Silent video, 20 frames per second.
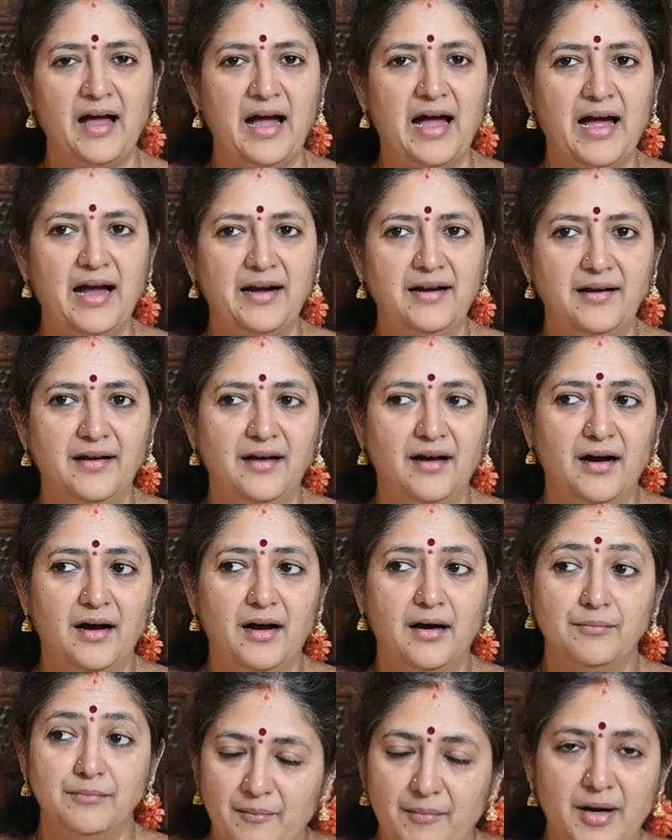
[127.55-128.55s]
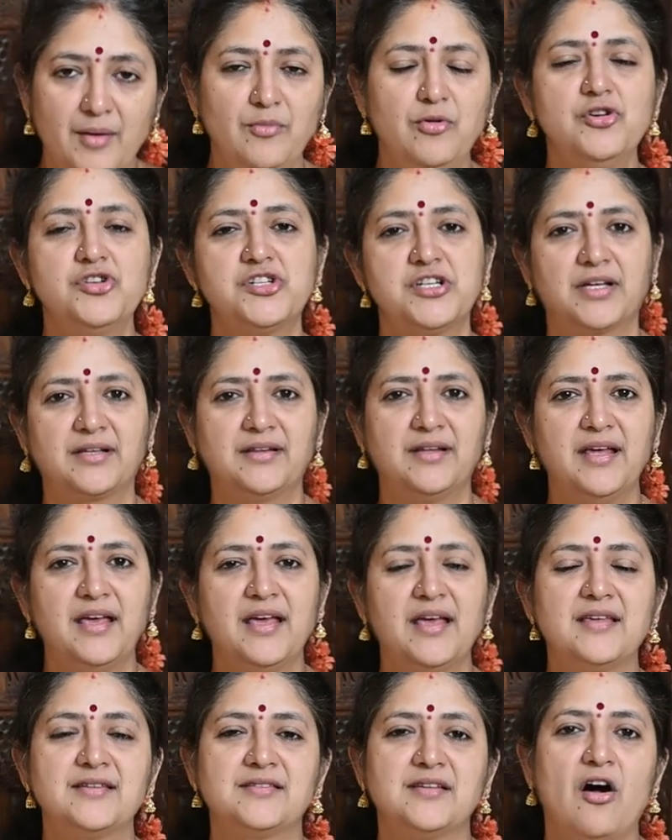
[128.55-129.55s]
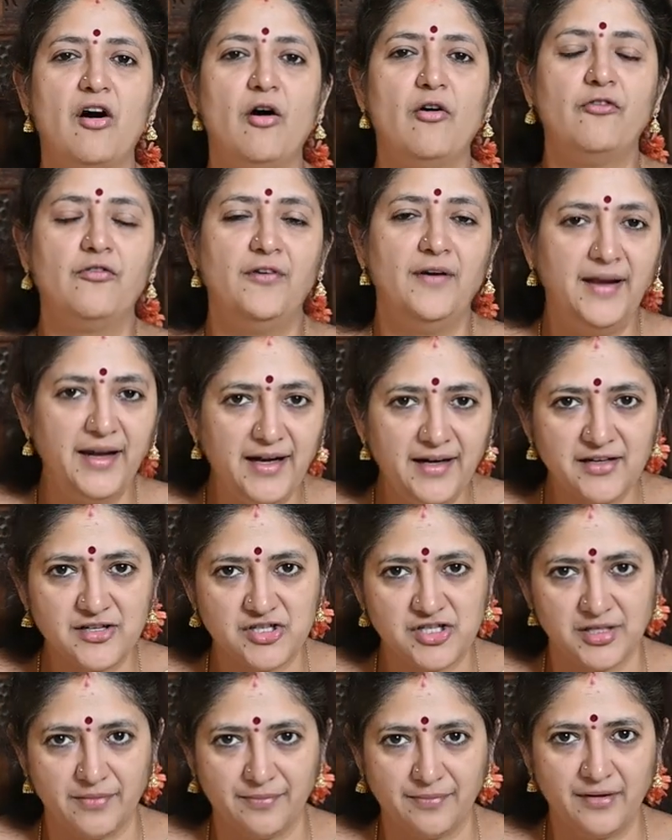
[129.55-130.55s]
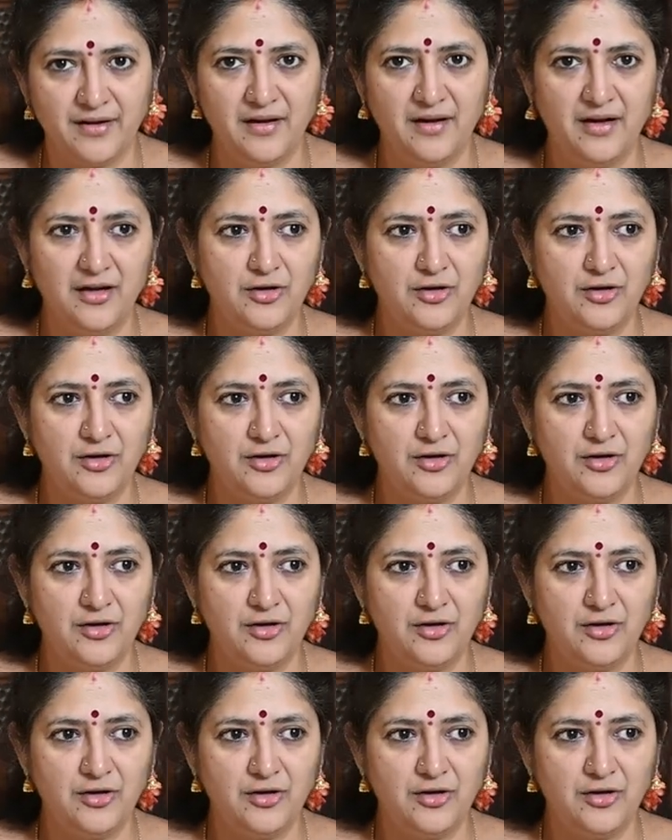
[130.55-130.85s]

And Prabhu Shakti is of leadership.